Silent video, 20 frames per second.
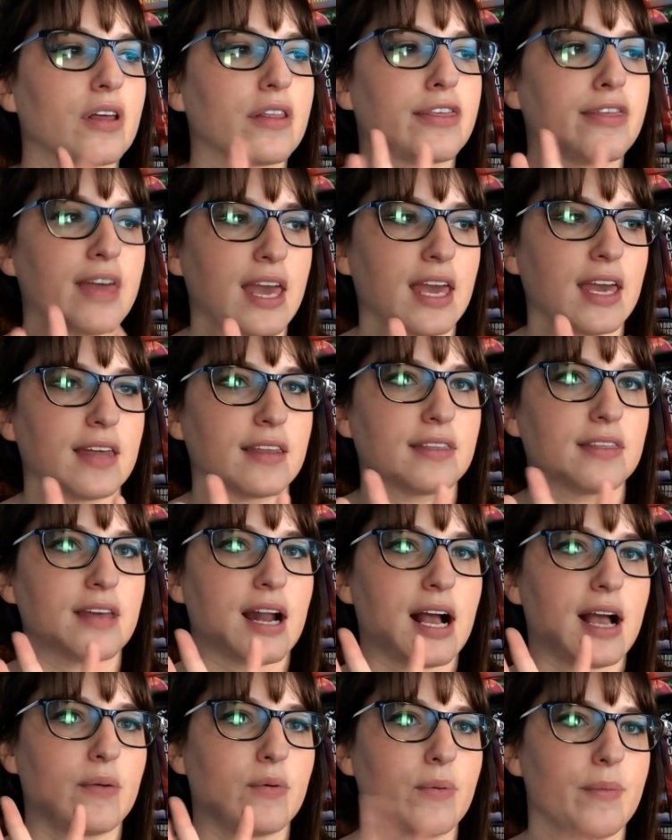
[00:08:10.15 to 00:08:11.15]
thing that
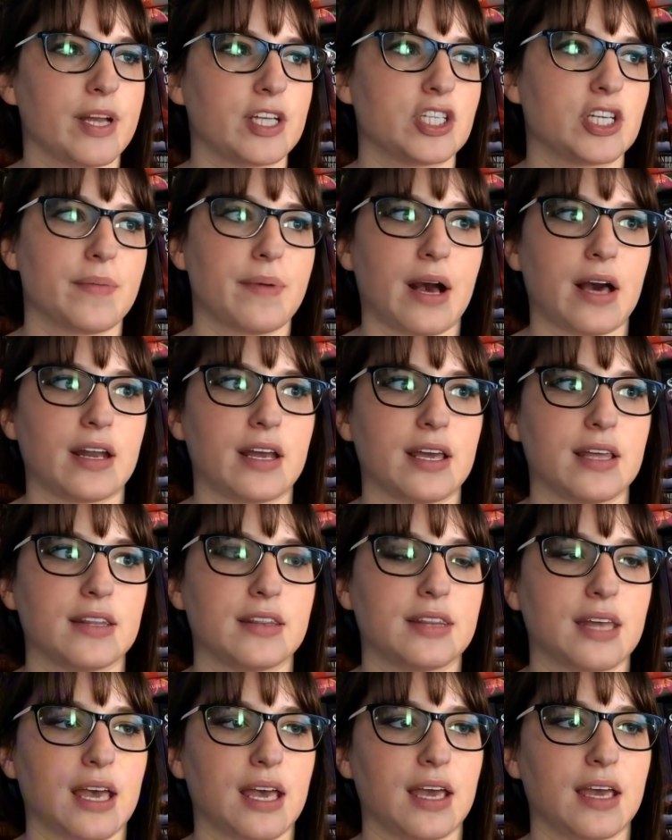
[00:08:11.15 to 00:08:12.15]
I will mention about it
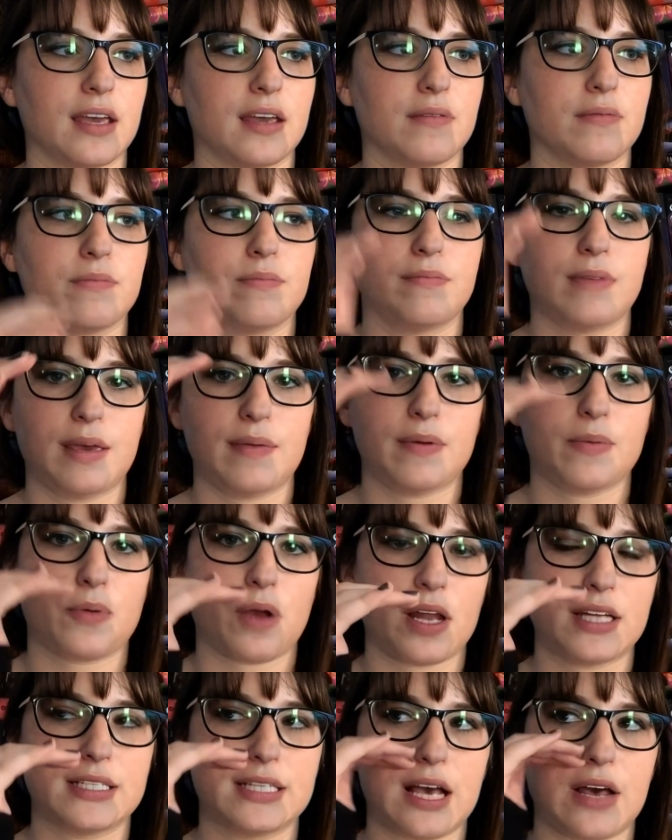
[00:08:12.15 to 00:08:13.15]
that maybe
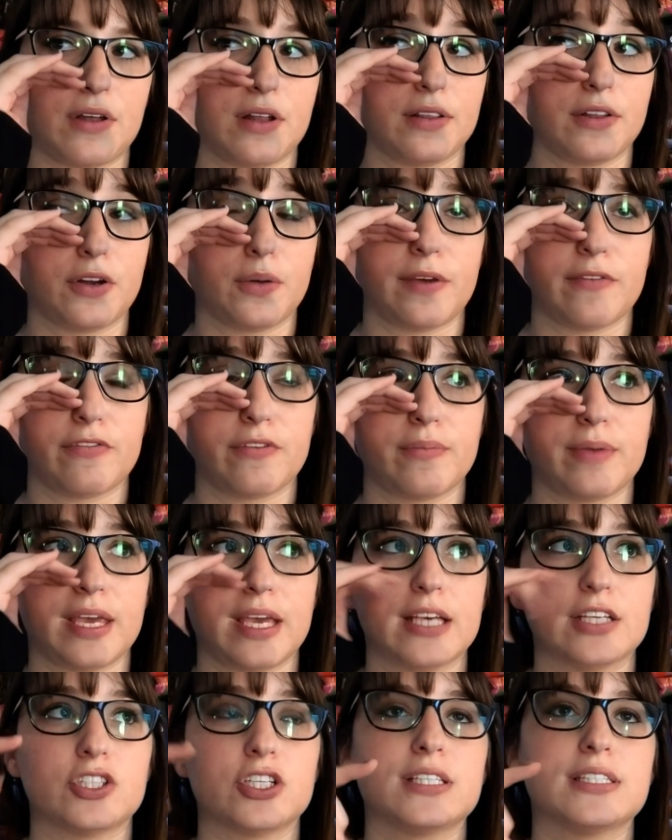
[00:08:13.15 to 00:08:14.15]
brought it down a little bit for me
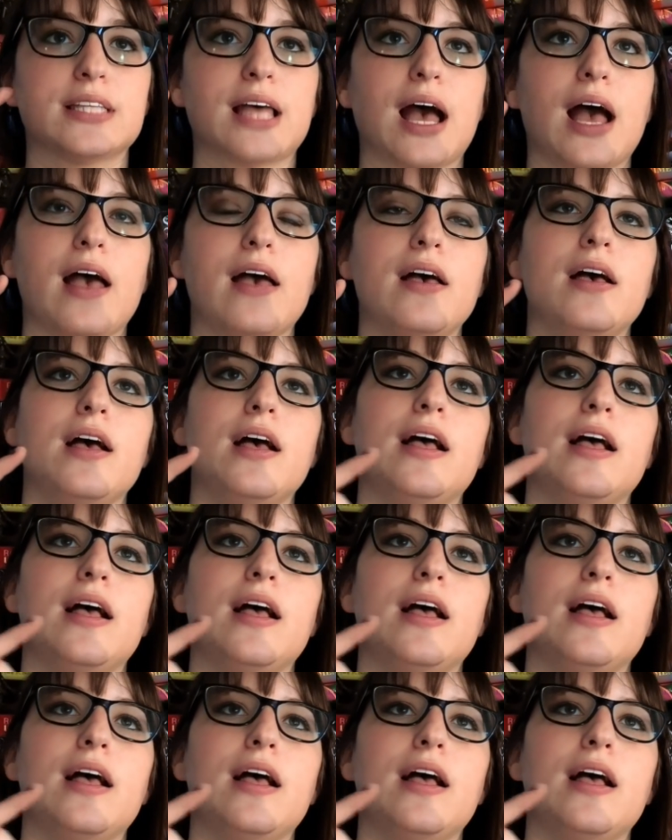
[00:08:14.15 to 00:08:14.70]
is just that